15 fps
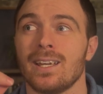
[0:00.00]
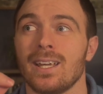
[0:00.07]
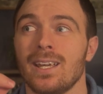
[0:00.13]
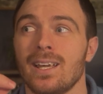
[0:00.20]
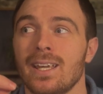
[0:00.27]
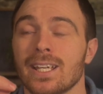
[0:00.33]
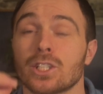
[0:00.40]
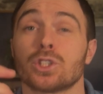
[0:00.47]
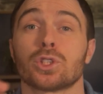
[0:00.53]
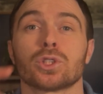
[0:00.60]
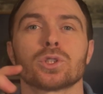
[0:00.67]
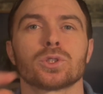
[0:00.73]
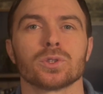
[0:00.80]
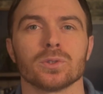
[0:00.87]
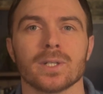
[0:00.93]

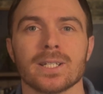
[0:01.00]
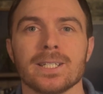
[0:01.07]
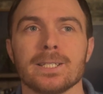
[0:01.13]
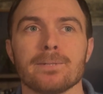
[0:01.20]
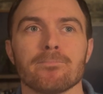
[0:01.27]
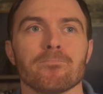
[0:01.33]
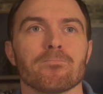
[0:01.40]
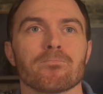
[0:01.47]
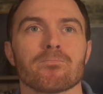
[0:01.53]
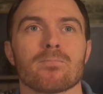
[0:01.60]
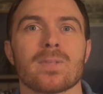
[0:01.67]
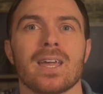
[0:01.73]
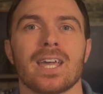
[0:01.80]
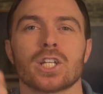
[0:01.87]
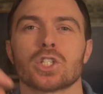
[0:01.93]

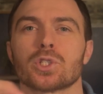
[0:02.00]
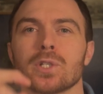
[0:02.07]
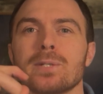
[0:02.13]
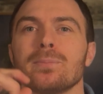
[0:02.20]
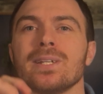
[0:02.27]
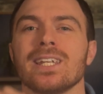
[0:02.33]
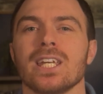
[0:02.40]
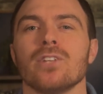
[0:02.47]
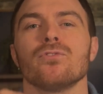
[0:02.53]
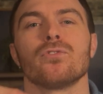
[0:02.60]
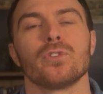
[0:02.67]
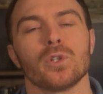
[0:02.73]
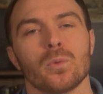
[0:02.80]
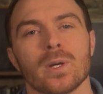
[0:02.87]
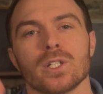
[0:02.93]
extremely
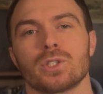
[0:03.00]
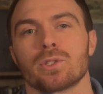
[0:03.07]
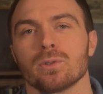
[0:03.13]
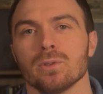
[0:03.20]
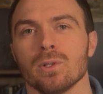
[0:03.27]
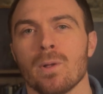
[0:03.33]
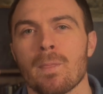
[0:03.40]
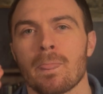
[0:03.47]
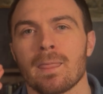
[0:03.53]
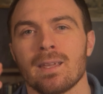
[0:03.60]
influential